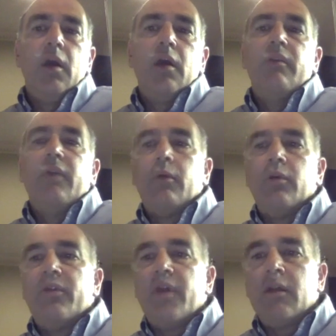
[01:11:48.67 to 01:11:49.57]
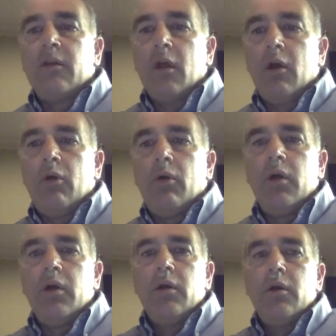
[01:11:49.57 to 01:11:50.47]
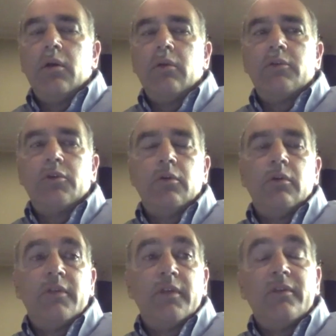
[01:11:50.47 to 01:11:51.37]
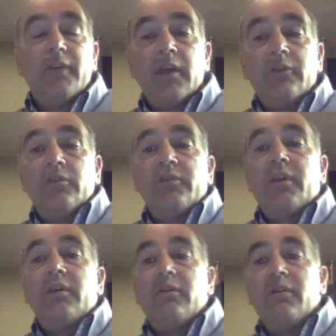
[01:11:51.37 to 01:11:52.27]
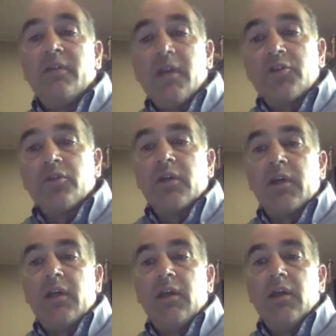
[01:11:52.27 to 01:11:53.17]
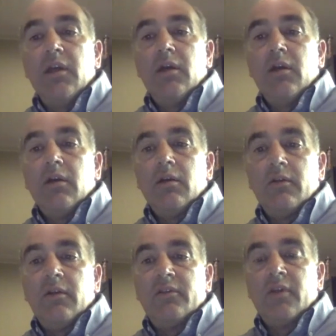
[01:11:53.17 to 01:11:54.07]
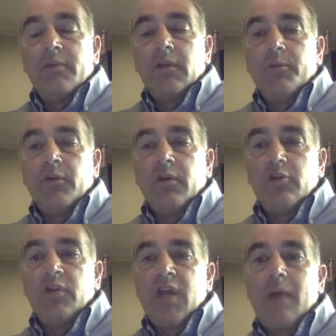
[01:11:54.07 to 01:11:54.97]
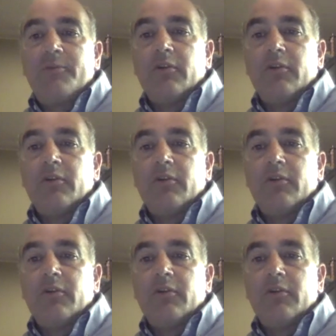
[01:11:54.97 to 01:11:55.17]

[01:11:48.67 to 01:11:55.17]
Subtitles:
they would then go to, the answer is that initially it's subject to per country caps.